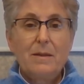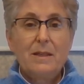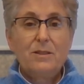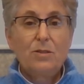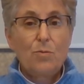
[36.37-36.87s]

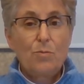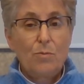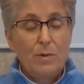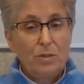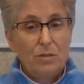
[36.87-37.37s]
So
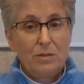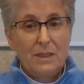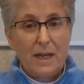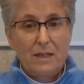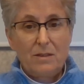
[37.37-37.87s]
we choose
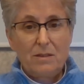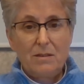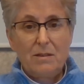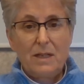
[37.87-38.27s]
an anchor,